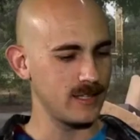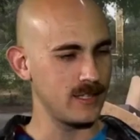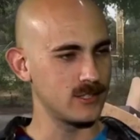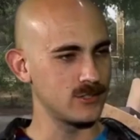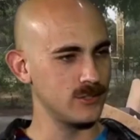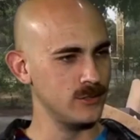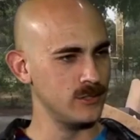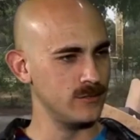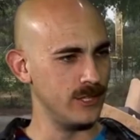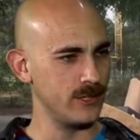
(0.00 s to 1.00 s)
an
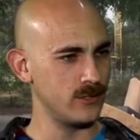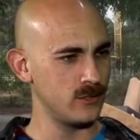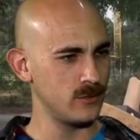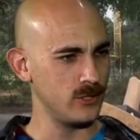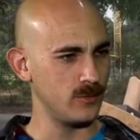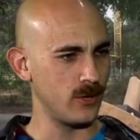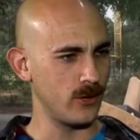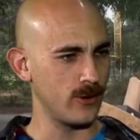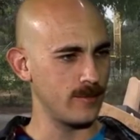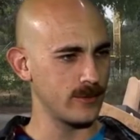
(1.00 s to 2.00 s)
exclusive deal when you
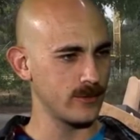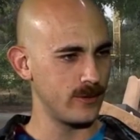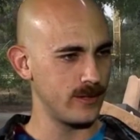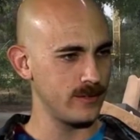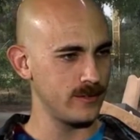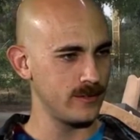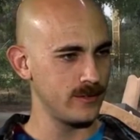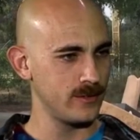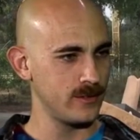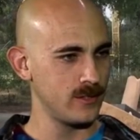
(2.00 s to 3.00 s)
partner up with one?
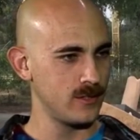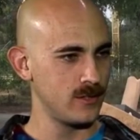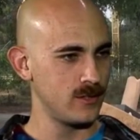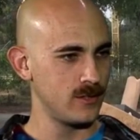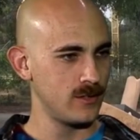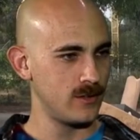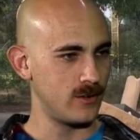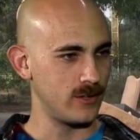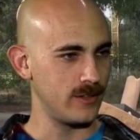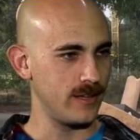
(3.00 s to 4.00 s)

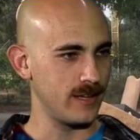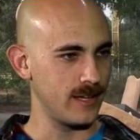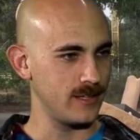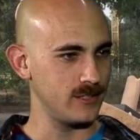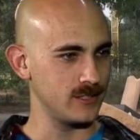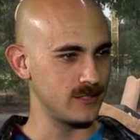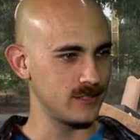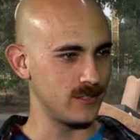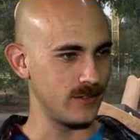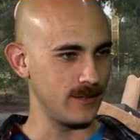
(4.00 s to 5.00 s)
Or do they kind of just,
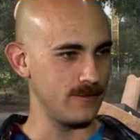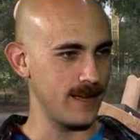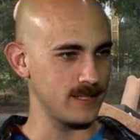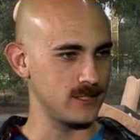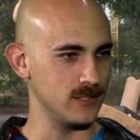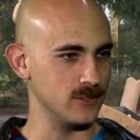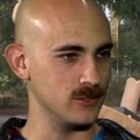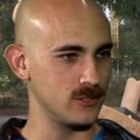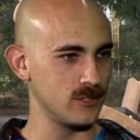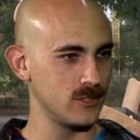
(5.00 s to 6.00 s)
are they fast and loose?